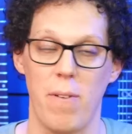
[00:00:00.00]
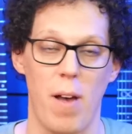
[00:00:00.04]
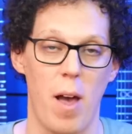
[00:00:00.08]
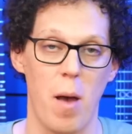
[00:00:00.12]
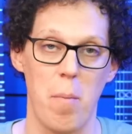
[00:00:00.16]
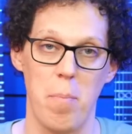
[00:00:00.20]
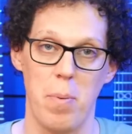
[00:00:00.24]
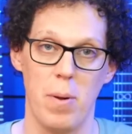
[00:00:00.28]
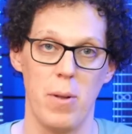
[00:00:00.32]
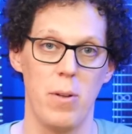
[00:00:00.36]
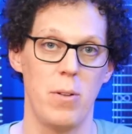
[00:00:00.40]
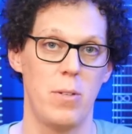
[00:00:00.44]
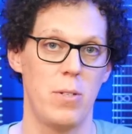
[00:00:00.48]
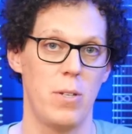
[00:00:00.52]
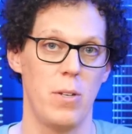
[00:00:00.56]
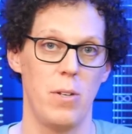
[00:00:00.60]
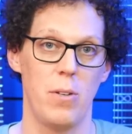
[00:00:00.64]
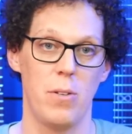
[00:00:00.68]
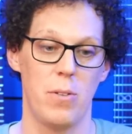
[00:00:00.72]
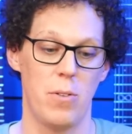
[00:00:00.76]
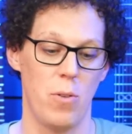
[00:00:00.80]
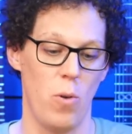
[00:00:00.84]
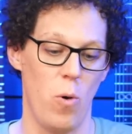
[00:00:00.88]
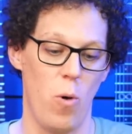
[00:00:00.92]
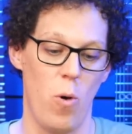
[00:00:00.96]
via
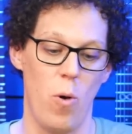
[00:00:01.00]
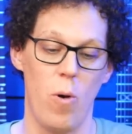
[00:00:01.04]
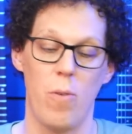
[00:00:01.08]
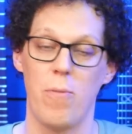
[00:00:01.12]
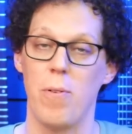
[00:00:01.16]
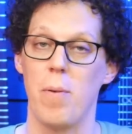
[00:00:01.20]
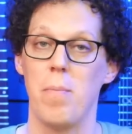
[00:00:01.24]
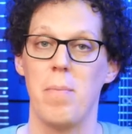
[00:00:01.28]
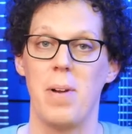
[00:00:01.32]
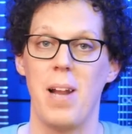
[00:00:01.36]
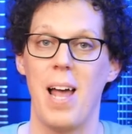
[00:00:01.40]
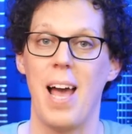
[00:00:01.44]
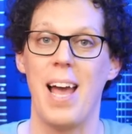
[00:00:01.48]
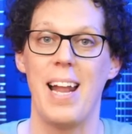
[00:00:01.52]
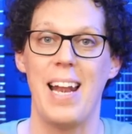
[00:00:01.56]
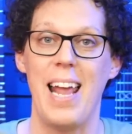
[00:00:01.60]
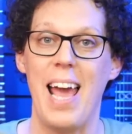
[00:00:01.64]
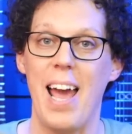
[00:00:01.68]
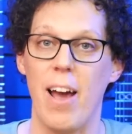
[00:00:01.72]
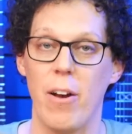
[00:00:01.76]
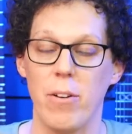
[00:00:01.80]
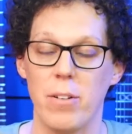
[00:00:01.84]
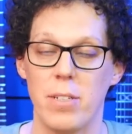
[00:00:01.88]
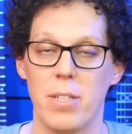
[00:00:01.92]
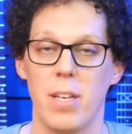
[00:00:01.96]
Bluetooth or from line
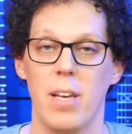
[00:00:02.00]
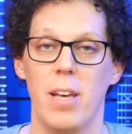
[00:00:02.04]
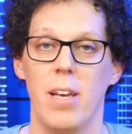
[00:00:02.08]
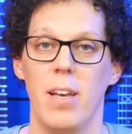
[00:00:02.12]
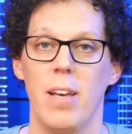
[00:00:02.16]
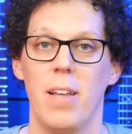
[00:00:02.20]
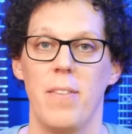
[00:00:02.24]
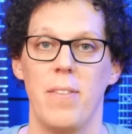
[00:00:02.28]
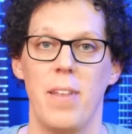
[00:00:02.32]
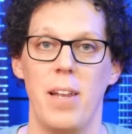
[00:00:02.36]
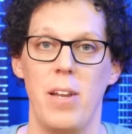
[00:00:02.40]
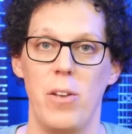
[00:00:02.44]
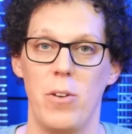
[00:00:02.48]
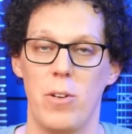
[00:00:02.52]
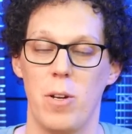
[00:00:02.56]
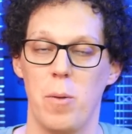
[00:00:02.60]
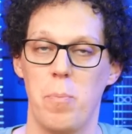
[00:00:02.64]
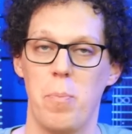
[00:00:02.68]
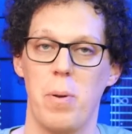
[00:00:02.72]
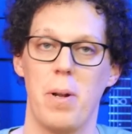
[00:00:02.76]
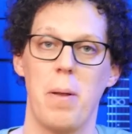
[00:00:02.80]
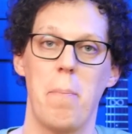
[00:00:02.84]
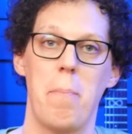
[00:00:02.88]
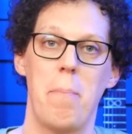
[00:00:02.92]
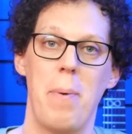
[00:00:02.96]
out, then you
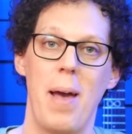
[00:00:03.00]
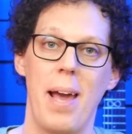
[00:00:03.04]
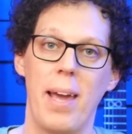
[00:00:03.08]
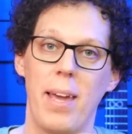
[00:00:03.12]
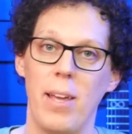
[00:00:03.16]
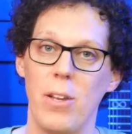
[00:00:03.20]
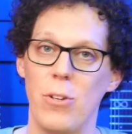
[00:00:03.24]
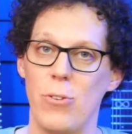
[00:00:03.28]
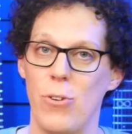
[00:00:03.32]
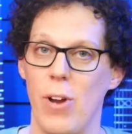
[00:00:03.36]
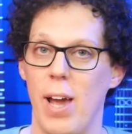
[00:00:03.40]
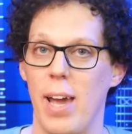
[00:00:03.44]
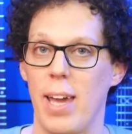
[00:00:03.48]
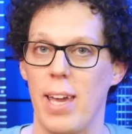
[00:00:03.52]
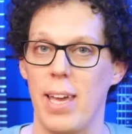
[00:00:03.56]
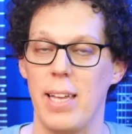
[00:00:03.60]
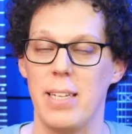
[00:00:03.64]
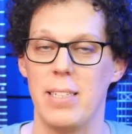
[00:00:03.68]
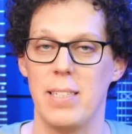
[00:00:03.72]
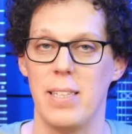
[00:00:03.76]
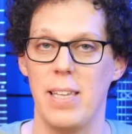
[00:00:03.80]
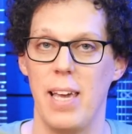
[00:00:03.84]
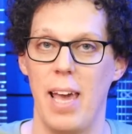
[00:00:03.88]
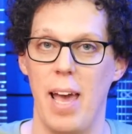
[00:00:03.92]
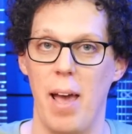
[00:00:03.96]
could put a backing track
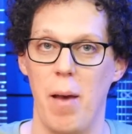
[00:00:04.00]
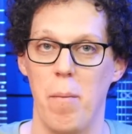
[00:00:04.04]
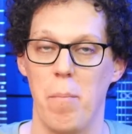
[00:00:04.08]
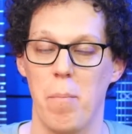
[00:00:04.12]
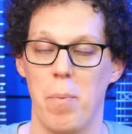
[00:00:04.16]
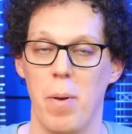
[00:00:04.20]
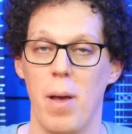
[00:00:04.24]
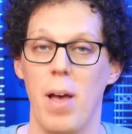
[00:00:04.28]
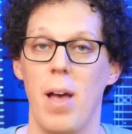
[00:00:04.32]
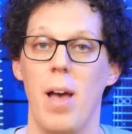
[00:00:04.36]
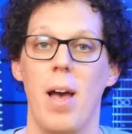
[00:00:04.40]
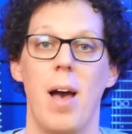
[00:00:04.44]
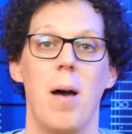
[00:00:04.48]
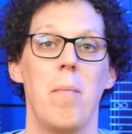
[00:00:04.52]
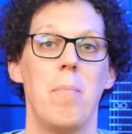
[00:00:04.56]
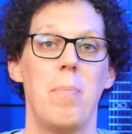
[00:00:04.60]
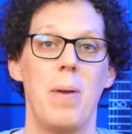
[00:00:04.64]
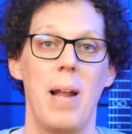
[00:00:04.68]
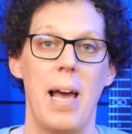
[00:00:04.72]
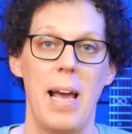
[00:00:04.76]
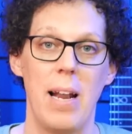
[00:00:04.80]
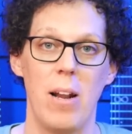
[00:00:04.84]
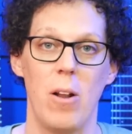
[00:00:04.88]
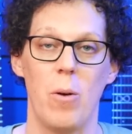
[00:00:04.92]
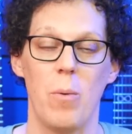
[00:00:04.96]
into the amp and
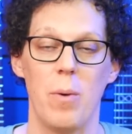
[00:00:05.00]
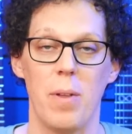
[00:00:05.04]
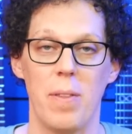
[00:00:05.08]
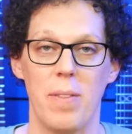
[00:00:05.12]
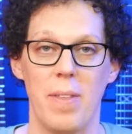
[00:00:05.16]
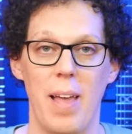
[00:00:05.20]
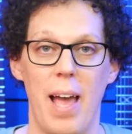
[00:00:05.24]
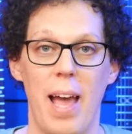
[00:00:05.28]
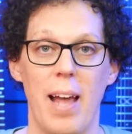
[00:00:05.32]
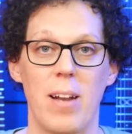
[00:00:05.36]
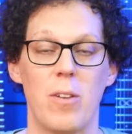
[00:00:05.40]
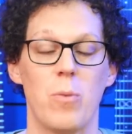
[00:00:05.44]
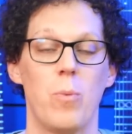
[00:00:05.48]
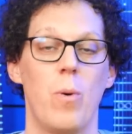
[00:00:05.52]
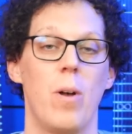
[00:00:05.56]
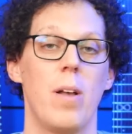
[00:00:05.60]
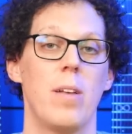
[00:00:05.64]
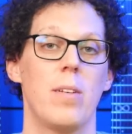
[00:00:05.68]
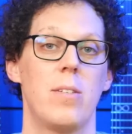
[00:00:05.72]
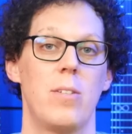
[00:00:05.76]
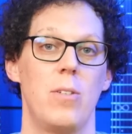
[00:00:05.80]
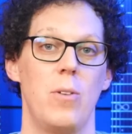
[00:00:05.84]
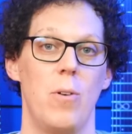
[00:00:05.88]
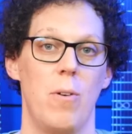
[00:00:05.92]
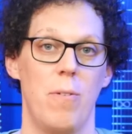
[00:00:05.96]
play along with that
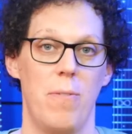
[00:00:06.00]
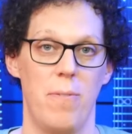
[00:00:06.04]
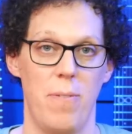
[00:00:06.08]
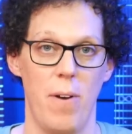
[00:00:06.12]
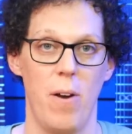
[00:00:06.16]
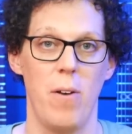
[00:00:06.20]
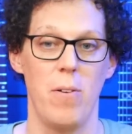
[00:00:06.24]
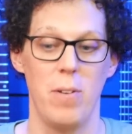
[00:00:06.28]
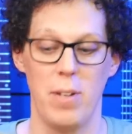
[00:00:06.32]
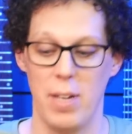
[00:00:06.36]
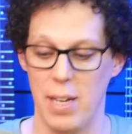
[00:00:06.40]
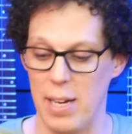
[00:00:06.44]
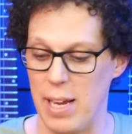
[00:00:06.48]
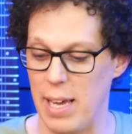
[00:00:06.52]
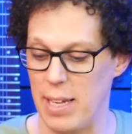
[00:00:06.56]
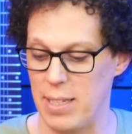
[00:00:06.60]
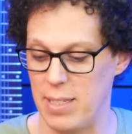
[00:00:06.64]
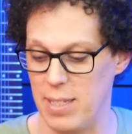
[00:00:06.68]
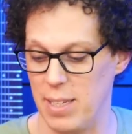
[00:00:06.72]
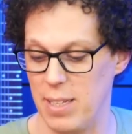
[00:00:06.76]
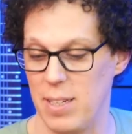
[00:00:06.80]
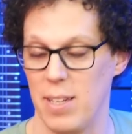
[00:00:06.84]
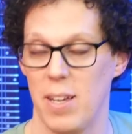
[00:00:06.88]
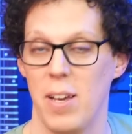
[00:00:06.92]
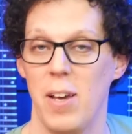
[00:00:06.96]
whilst your phone
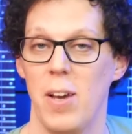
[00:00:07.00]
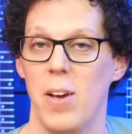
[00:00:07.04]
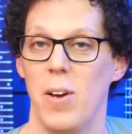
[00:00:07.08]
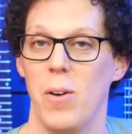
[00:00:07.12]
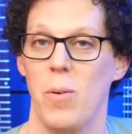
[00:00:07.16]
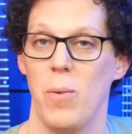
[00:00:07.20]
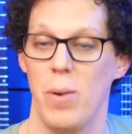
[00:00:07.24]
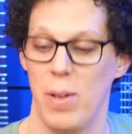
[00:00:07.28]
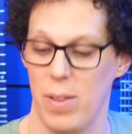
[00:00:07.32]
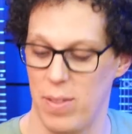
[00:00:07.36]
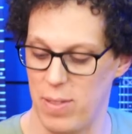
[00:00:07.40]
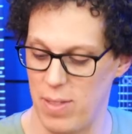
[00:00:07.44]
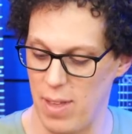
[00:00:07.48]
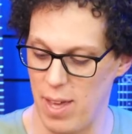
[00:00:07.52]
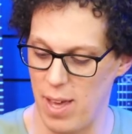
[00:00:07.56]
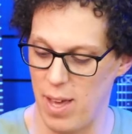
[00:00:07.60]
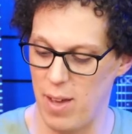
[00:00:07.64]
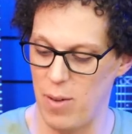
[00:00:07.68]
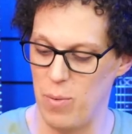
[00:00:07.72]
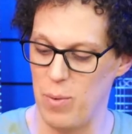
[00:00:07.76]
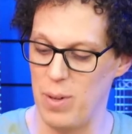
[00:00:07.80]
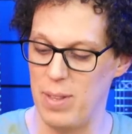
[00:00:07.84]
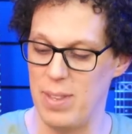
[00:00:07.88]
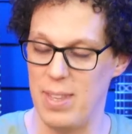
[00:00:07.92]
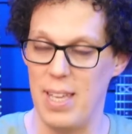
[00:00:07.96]
connected with
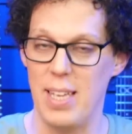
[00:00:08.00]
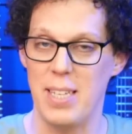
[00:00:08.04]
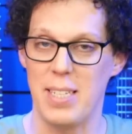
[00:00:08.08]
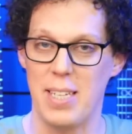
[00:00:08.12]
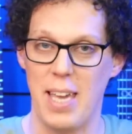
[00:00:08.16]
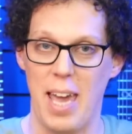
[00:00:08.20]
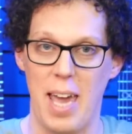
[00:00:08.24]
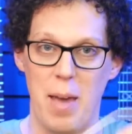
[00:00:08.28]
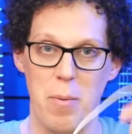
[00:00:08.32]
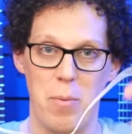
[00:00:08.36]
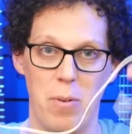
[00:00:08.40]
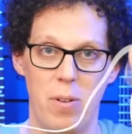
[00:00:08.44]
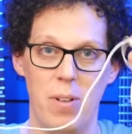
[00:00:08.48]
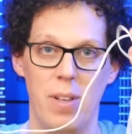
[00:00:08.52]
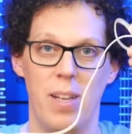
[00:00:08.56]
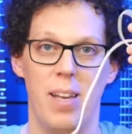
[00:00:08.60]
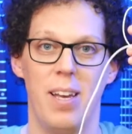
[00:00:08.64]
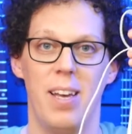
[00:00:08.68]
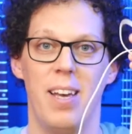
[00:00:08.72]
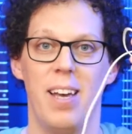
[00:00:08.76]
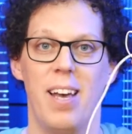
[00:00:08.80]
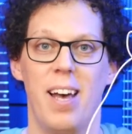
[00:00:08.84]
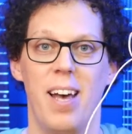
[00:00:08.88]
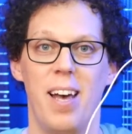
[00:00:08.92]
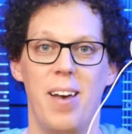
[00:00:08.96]
this cable
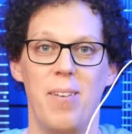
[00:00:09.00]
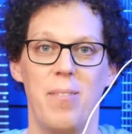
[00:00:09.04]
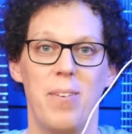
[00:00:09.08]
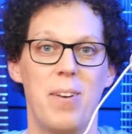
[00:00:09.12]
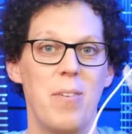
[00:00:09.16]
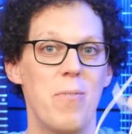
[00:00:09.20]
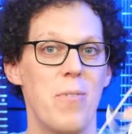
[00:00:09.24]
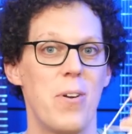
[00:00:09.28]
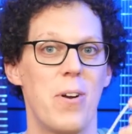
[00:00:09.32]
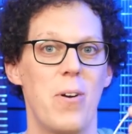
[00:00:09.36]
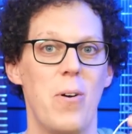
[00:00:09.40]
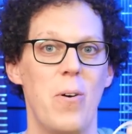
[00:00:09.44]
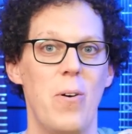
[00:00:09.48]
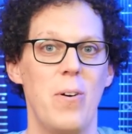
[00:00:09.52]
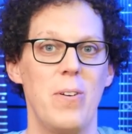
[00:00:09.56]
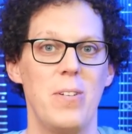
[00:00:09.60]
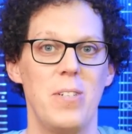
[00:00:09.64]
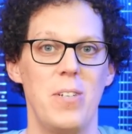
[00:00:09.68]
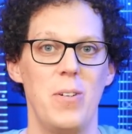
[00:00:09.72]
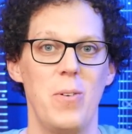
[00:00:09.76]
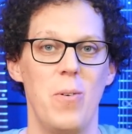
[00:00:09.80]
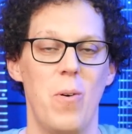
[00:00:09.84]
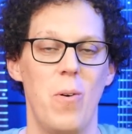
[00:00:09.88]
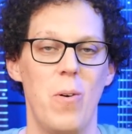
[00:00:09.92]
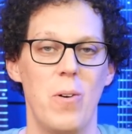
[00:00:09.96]
can record
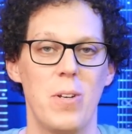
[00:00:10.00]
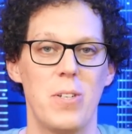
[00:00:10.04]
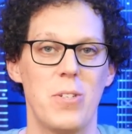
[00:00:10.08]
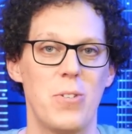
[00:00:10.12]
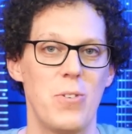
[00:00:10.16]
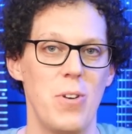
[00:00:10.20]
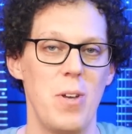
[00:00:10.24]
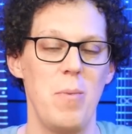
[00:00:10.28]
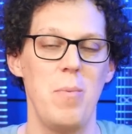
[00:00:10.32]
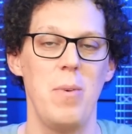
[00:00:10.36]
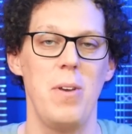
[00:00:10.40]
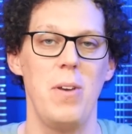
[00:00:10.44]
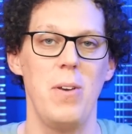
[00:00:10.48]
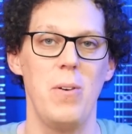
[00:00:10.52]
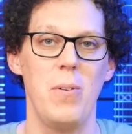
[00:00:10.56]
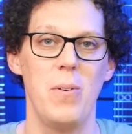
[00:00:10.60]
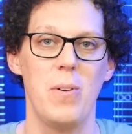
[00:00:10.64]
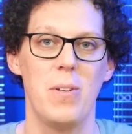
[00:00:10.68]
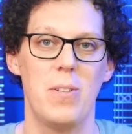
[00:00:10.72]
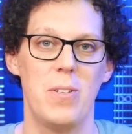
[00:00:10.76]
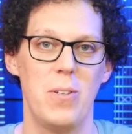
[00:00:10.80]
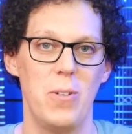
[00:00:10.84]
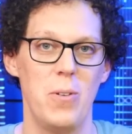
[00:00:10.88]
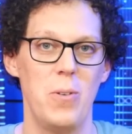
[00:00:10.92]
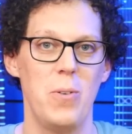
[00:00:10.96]
you or stream
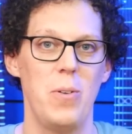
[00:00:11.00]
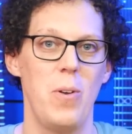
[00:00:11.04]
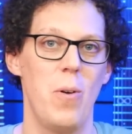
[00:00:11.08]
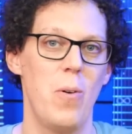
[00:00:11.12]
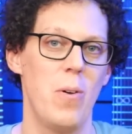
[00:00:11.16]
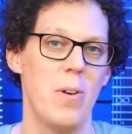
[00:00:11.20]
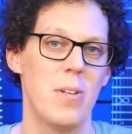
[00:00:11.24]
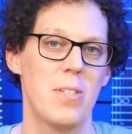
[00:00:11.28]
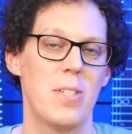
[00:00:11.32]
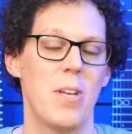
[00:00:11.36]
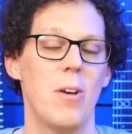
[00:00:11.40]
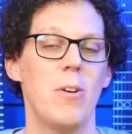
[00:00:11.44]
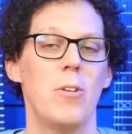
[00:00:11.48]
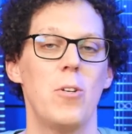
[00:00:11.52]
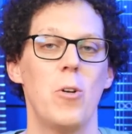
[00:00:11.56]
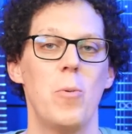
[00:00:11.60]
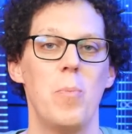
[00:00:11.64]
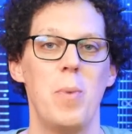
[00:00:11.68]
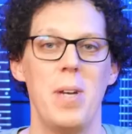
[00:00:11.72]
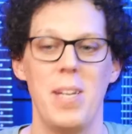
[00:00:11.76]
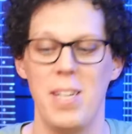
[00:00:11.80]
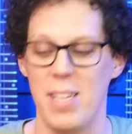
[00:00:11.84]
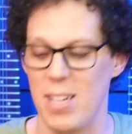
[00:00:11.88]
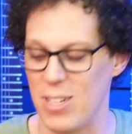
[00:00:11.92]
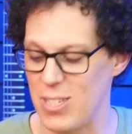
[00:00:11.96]
you to your social
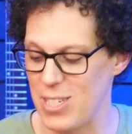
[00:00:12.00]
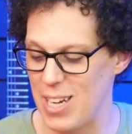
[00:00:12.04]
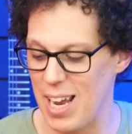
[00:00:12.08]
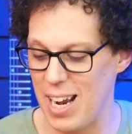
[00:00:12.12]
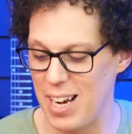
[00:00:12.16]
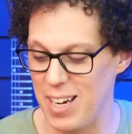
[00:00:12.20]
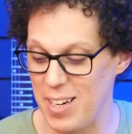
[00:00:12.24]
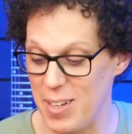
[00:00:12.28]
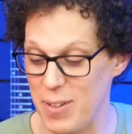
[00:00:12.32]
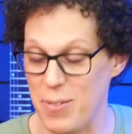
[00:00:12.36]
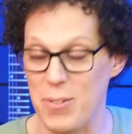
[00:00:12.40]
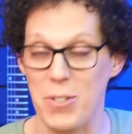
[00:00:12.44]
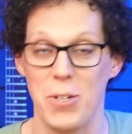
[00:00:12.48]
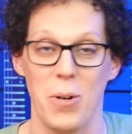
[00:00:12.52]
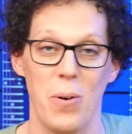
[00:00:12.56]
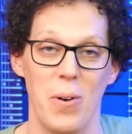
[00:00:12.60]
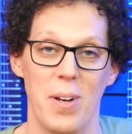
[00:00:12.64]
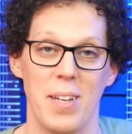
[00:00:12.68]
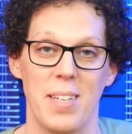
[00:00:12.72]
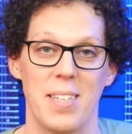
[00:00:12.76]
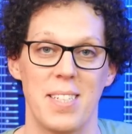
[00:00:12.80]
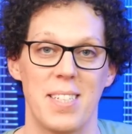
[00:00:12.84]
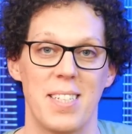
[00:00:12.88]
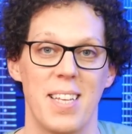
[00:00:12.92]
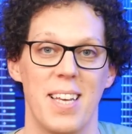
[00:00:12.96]
media channel of
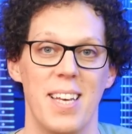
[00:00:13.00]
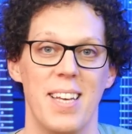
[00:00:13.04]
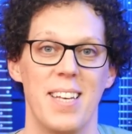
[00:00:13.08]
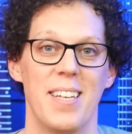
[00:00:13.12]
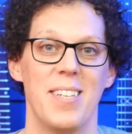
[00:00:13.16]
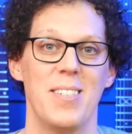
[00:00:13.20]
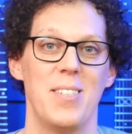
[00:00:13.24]
choice.